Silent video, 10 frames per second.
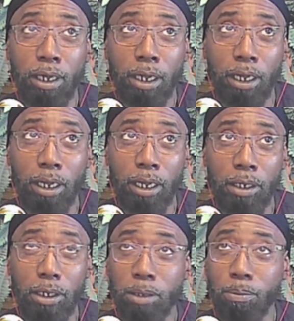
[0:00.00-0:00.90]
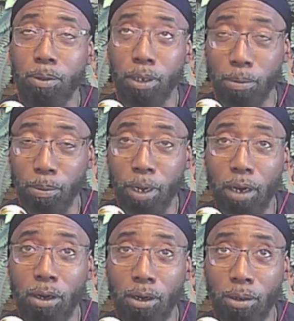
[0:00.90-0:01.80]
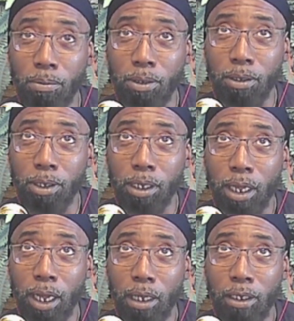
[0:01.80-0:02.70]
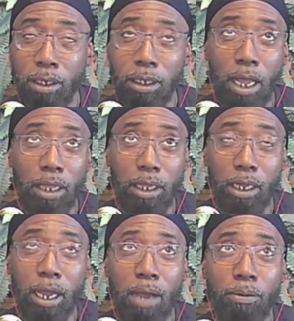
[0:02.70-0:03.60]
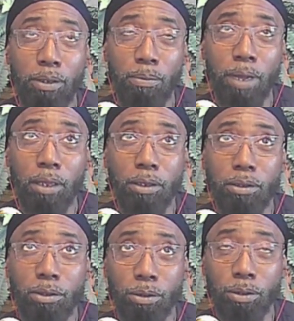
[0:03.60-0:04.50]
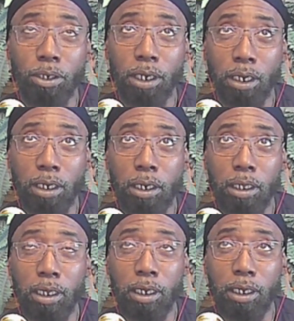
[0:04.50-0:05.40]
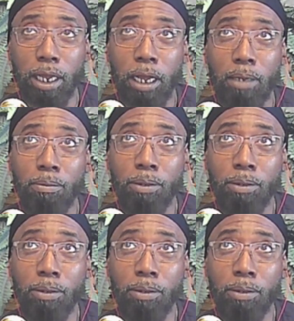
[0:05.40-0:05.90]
And she put him in my arms. He says, I think I was about 13 at that time.